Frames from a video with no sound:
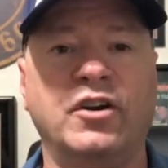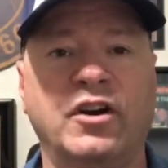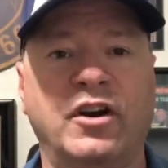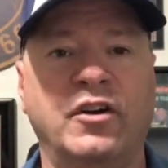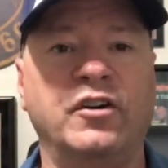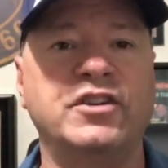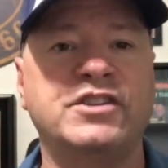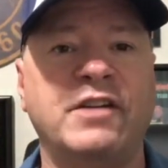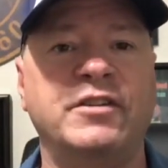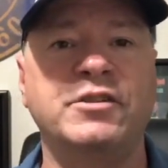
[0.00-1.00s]
early
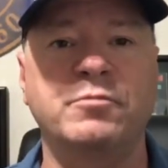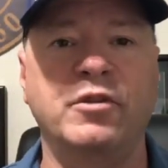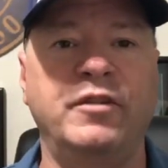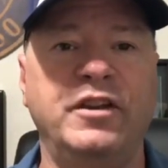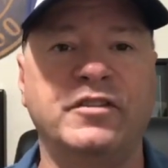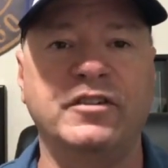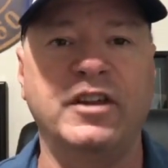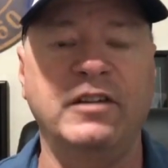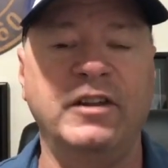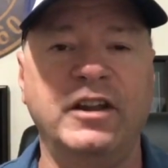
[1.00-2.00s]
70s movies and
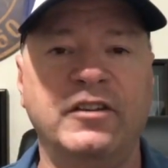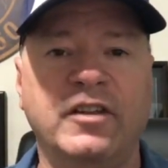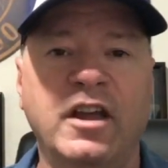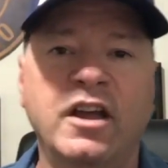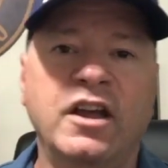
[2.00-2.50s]
TVs,